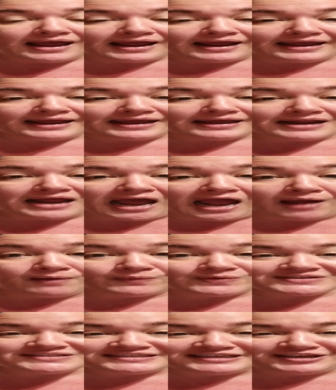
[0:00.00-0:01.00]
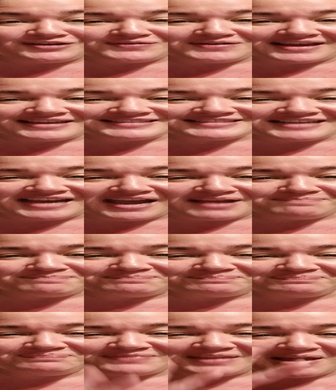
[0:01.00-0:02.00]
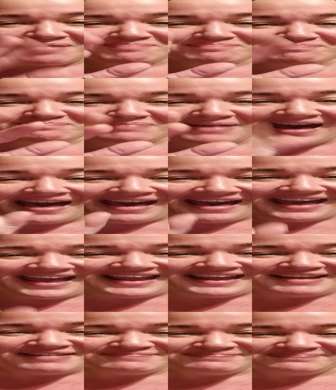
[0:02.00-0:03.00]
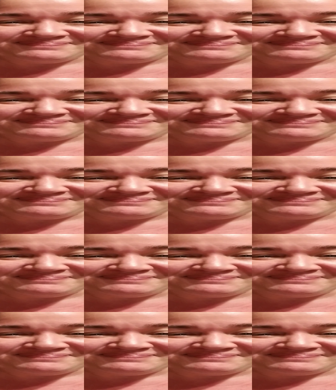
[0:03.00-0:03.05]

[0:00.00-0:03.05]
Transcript: and I will see you next time. Bye.